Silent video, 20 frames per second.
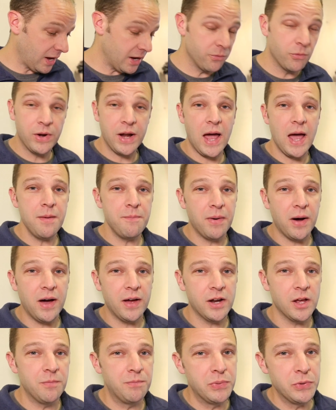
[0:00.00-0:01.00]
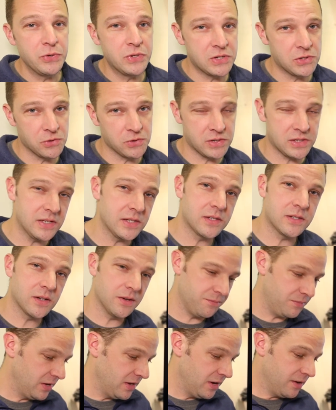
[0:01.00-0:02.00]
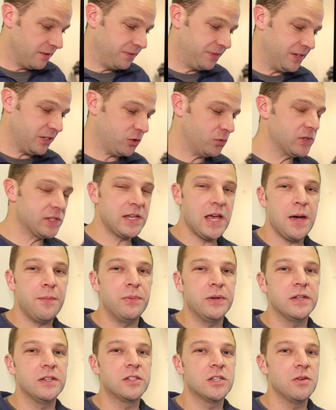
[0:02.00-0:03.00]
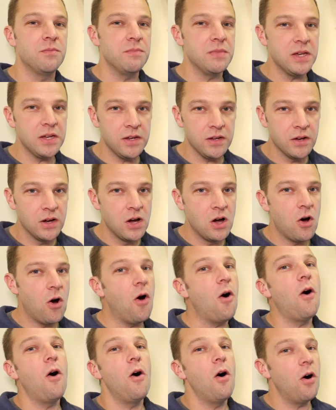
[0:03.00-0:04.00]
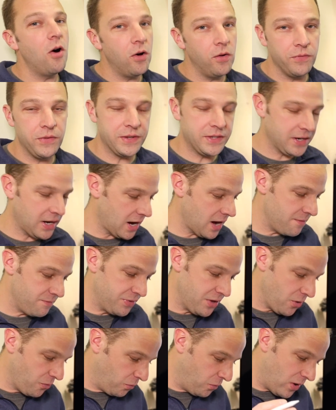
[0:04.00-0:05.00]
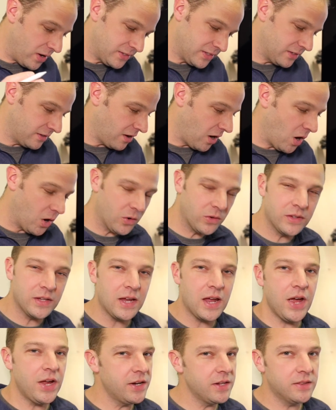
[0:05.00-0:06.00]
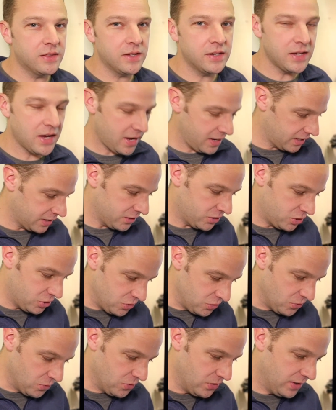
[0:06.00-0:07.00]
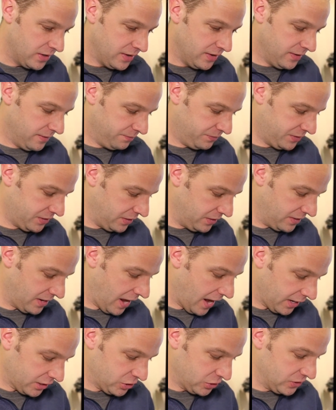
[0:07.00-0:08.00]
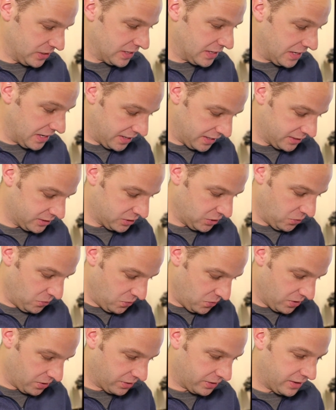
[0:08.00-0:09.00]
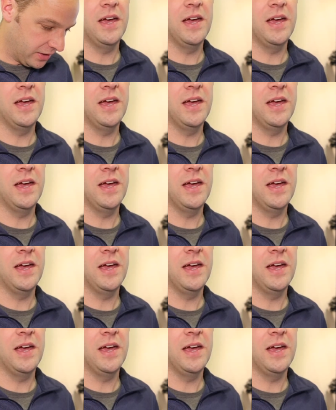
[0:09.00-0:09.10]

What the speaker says: And when I bought a booster system, this was happening to me all the time. There wasn't hardly anything I could do to actually get it to work.